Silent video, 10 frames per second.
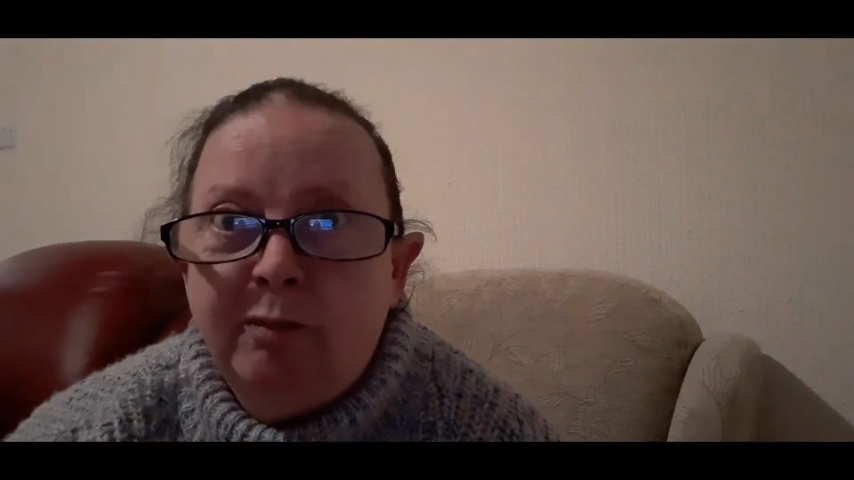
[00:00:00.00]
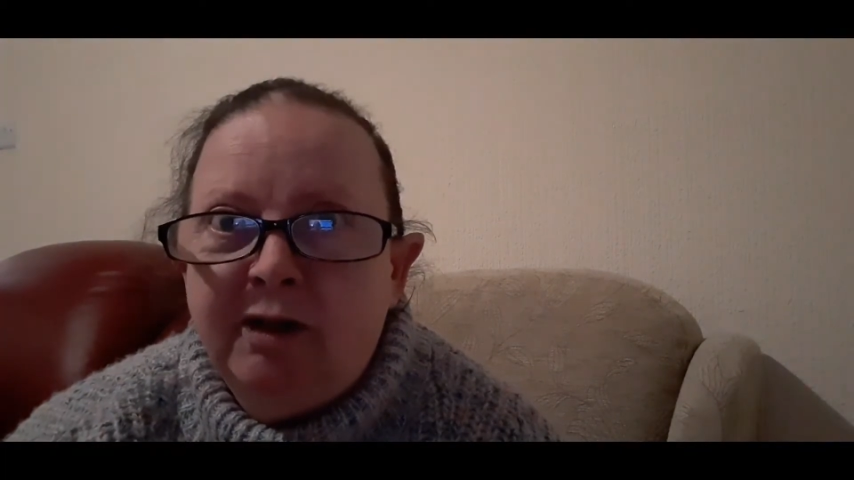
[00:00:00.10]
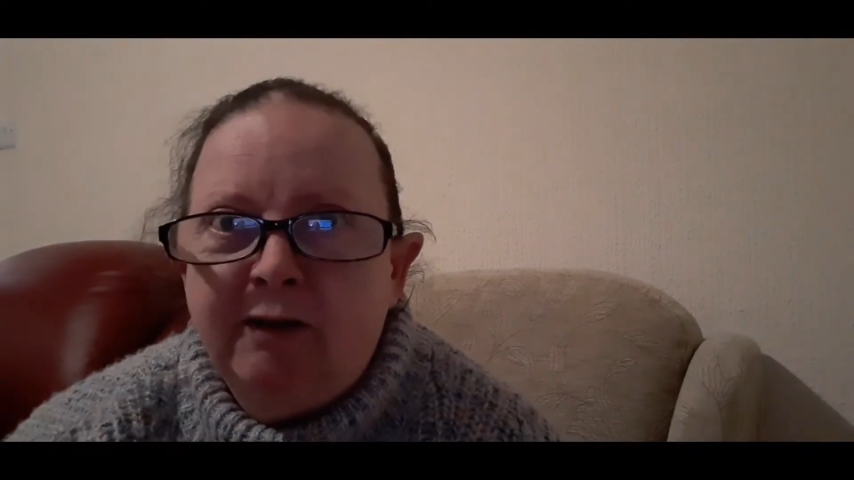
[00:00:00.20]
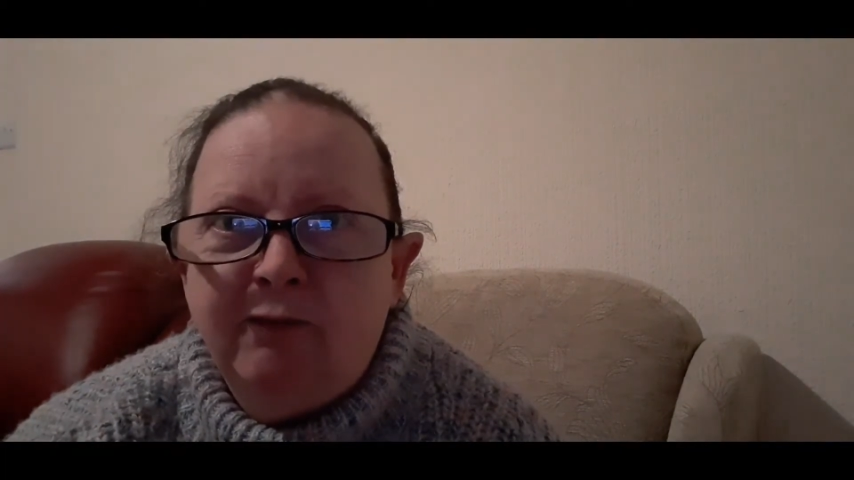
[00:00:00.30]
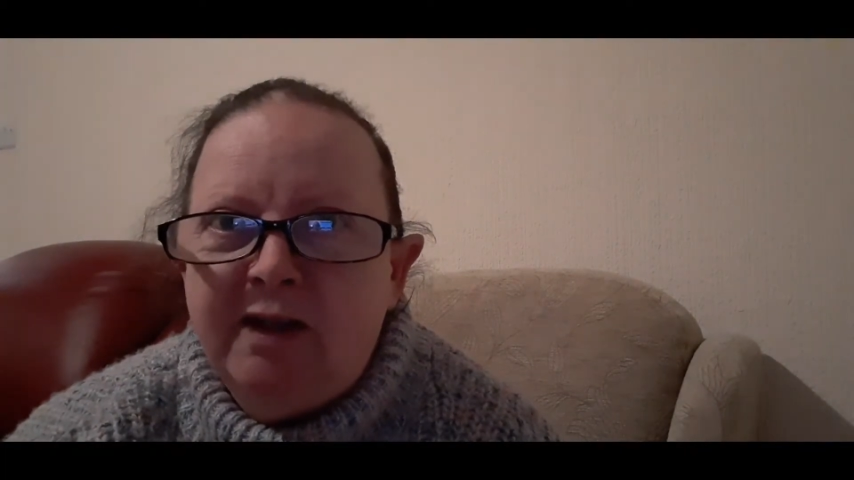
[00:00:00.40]
been
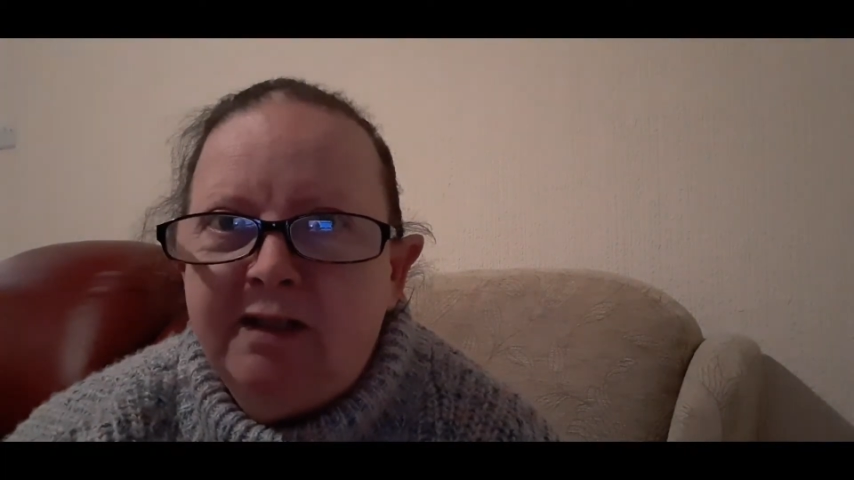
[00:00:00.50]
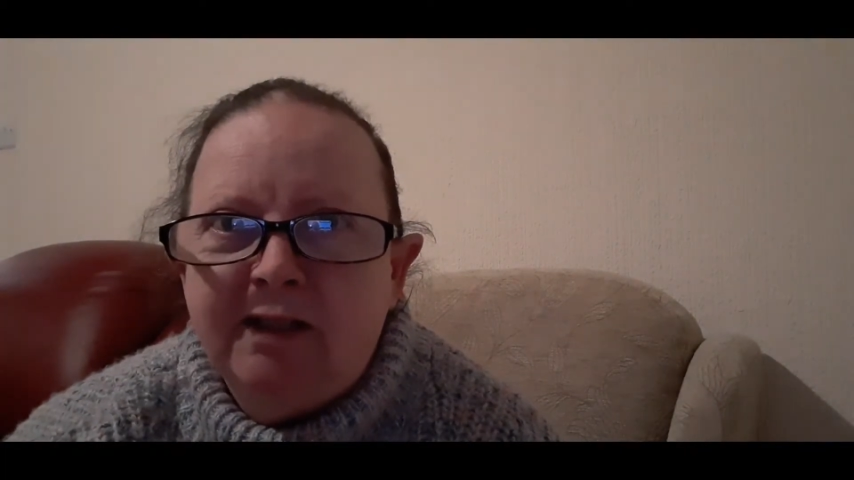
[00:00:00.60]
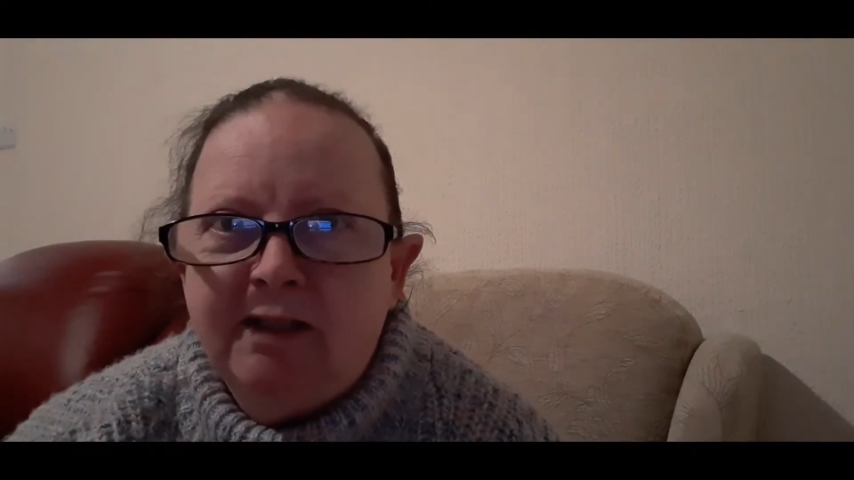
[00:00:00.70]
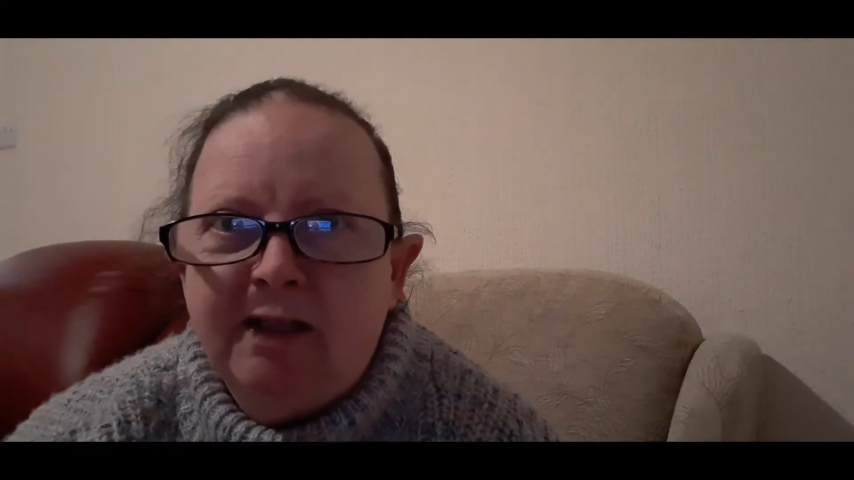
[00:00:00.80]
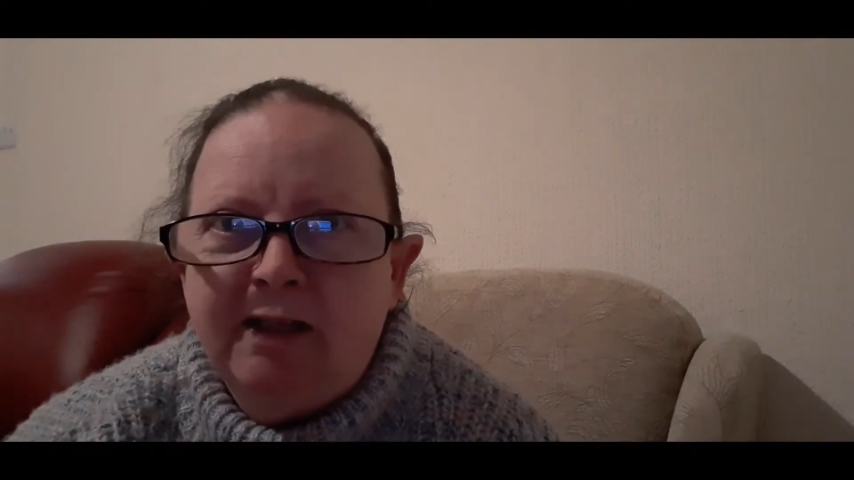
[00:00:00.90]

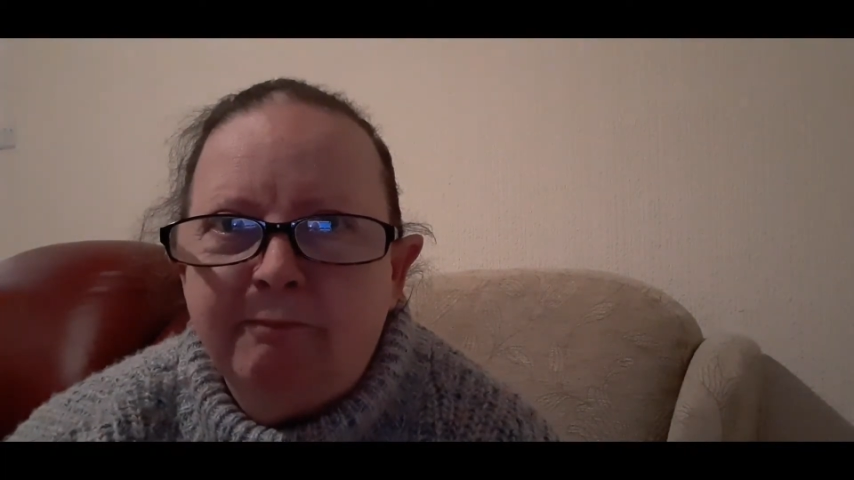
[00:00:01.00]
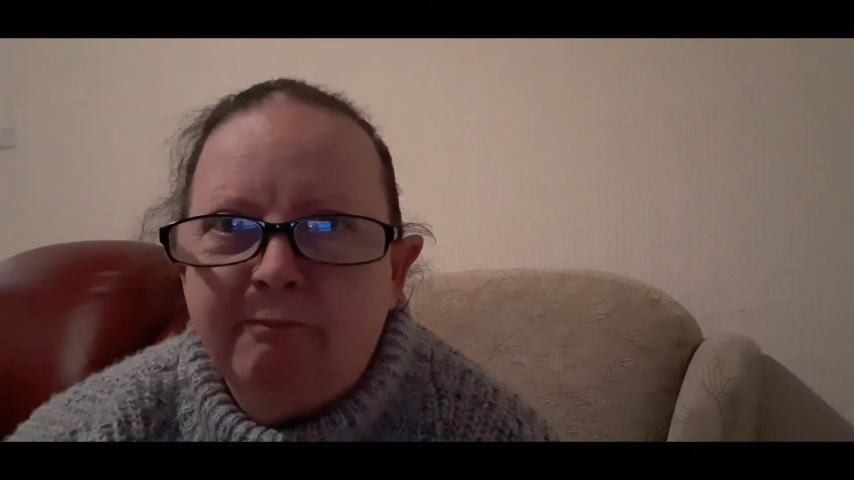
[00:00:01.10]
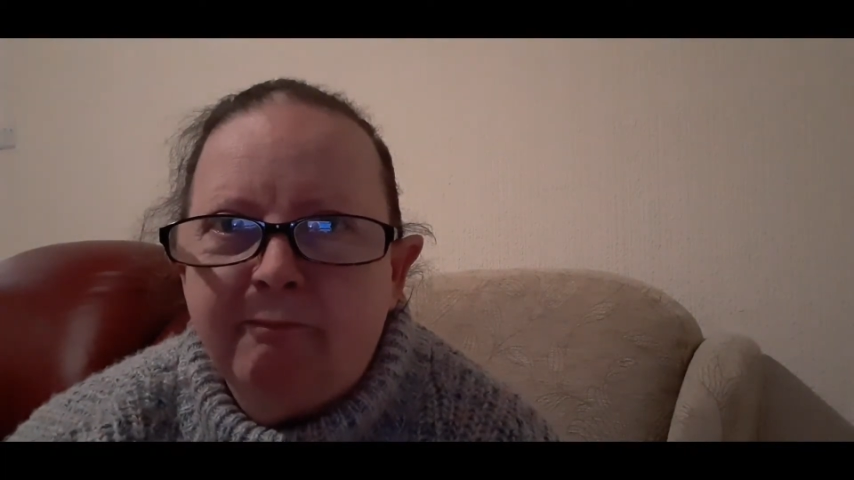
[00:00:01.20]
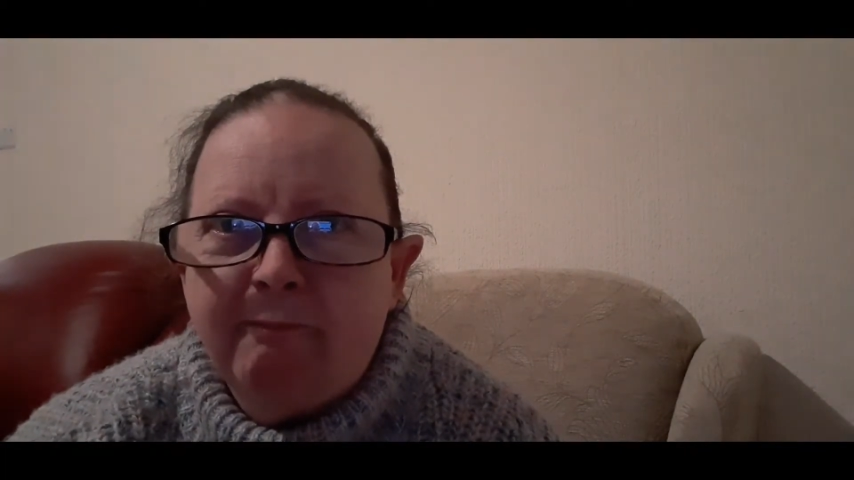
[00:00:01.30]
invented then.